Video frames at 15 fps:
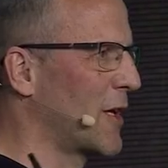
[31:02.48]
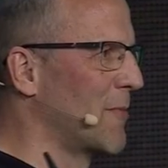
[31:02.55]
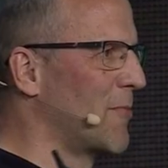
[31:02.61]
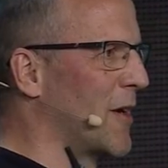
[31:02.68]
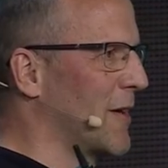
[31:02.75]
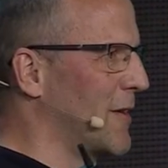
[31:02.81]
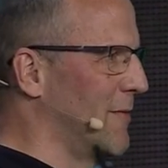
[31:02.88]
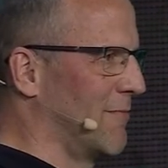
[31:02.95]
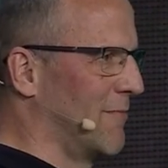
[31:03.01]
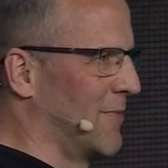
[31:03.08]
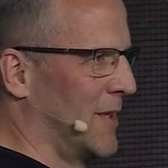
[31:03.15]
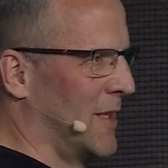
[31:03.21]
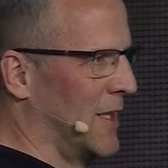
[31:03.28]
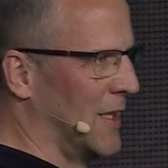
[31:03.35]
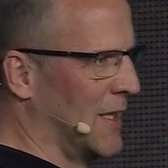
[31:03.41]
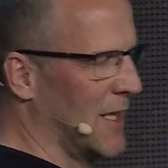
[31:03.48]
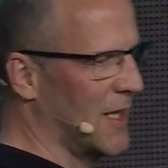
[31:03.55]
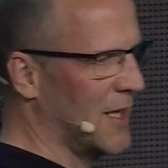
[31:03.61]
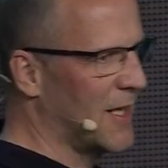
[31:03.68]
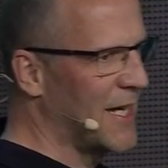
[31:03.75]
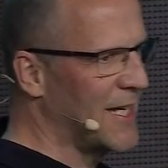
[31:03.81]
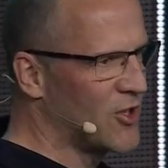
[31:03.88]
about
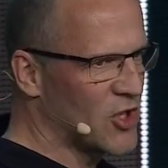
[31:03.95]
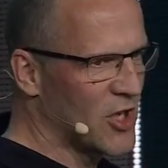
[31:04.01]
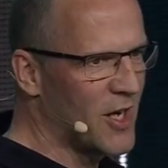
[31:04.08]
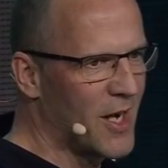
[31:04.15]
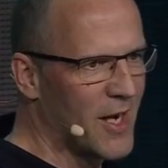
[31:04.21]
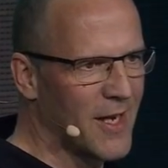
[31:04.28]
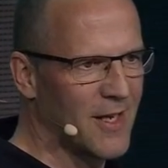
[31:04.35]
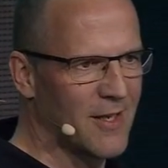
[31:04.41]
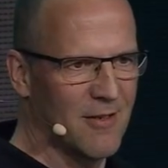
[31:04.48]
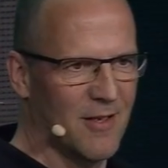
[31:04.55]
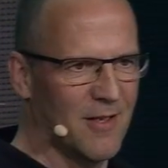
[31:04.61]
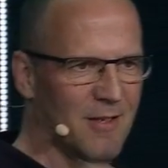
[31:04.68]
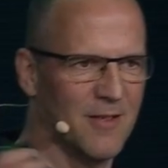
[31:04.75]
AGI,